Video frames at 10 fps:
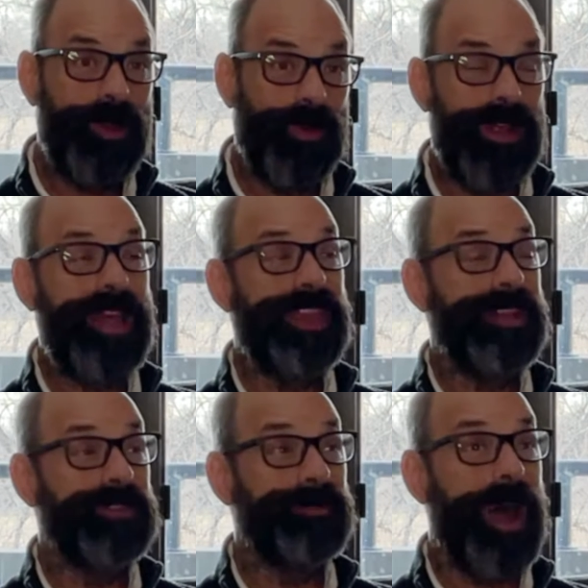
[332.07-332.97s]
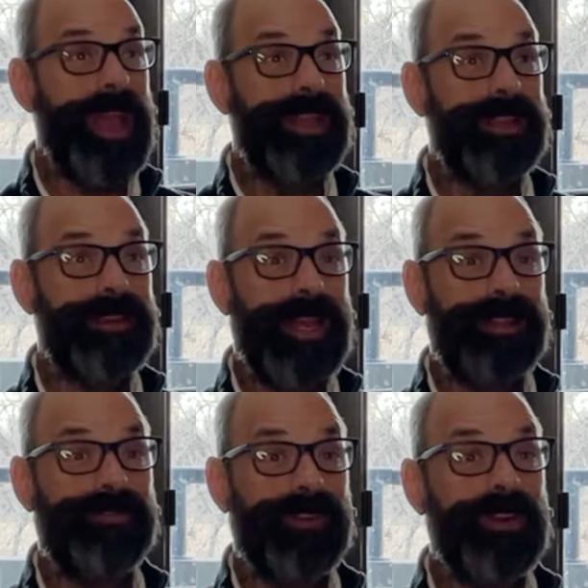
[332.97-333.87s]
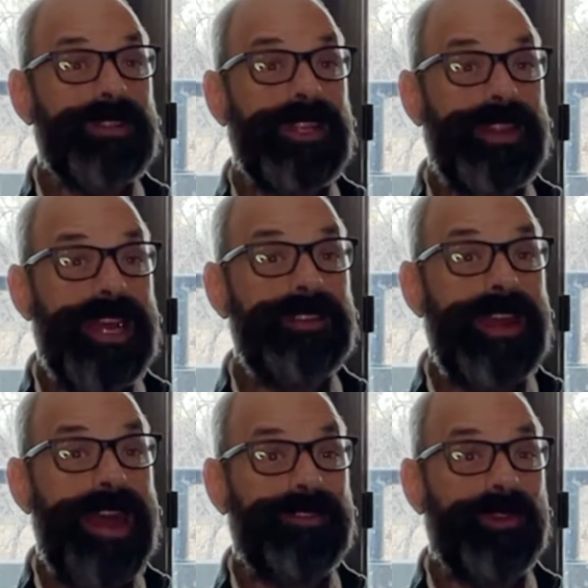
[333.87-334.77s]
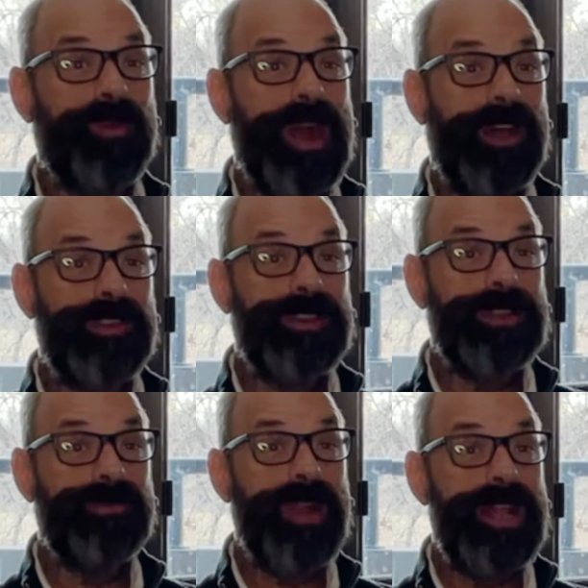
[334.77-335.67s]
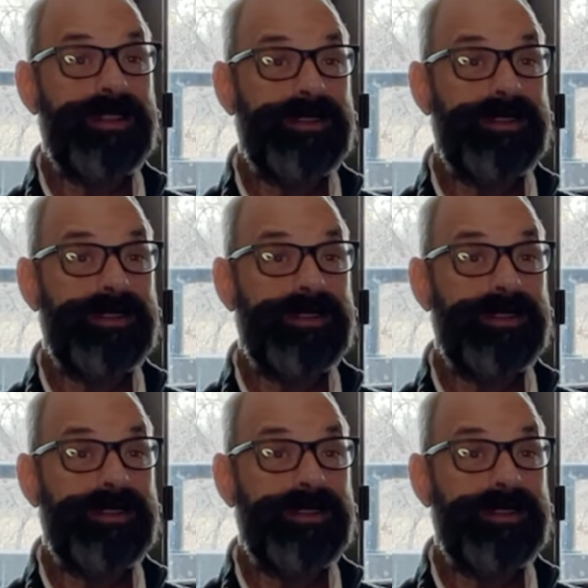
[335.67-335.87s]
Well, I think it was buying at the first, and then after a while you could rent.